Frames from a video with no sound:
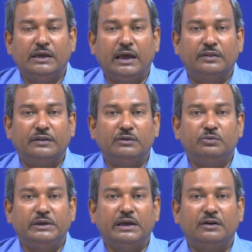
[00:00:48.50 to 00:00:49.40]
And there
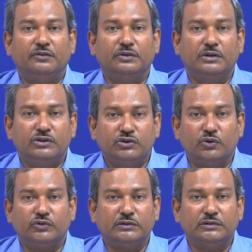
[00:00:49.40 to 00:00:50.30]
we have
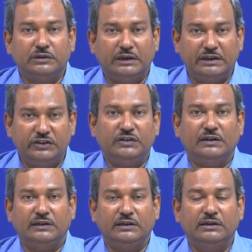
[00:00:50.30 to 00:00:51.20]
chosen
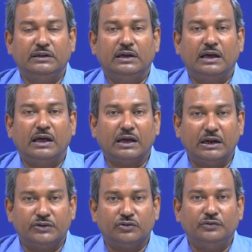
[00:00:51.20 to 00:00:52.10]
initially a
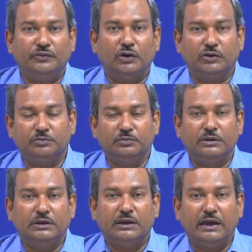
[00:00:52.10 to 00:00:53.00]
control volume
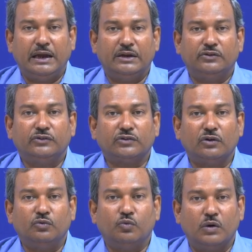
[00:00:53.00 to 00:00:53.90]
and saw
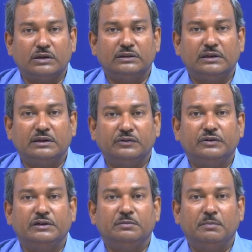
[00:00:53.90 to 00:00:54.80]
what are the
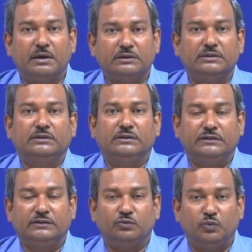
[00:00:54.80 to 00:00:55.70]
different
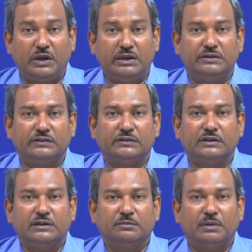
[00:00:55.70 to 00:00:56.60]
methods, ways
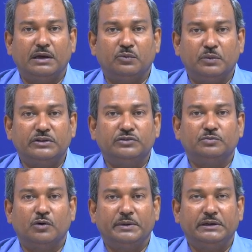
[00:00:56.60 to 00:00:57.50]
by which
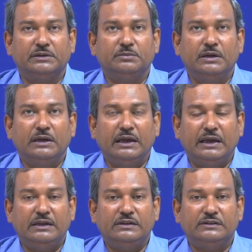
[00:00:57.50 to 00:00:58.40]
momentum
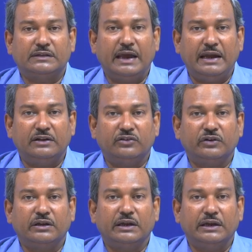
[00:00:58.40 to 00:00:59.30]
is
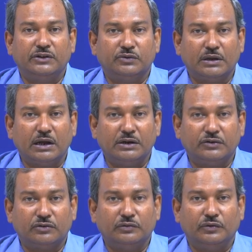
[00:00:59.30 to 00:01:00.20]
entering into the
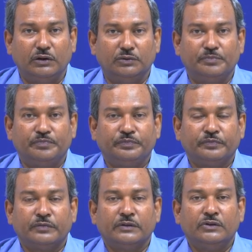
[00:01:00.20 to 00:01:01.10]
control volume.
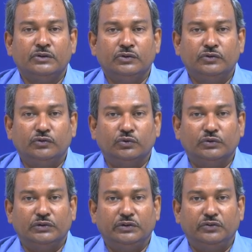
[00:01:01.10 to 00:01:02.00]
So,
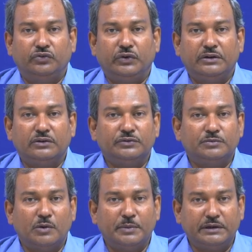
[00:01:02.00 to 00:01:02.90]
the rate of
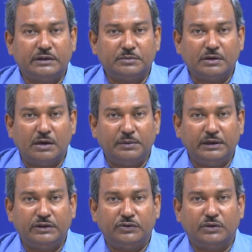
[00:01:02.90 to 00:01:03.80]
momentum coming
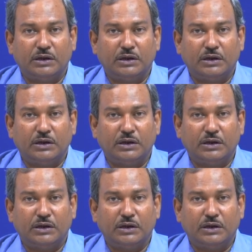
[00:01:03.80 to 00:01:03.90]
into the